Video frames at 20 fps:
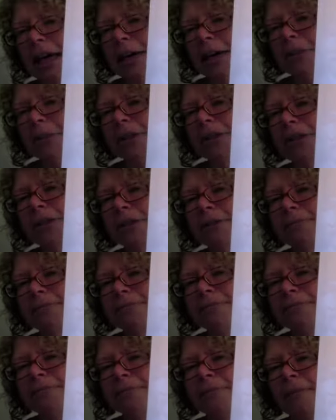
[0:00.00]
by
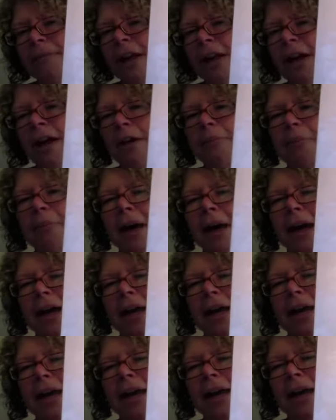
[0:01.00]
Hannah.
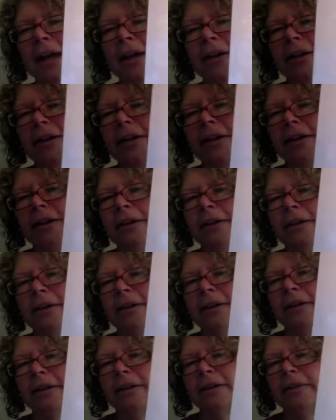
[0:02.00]
Oops,
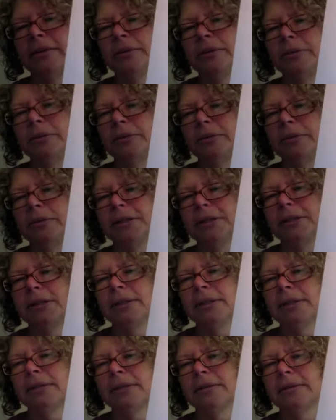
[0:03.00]
stop the
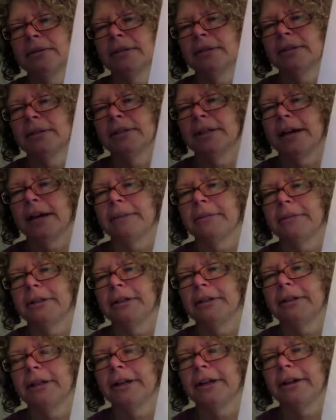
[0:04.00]
glare there. By
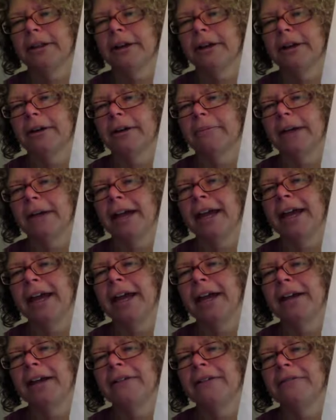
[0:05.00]
Hannah Fettig.
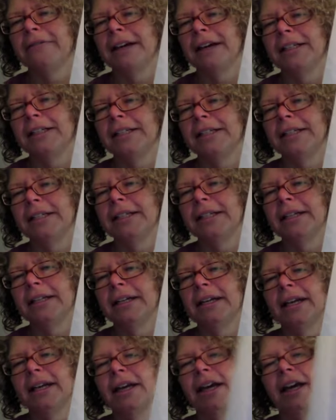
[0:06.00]
I
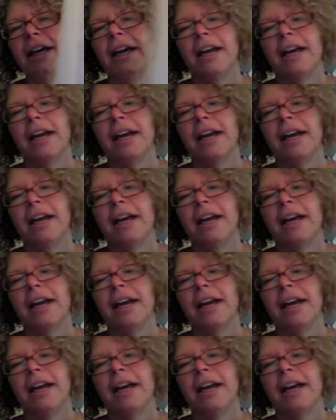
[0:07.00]
love her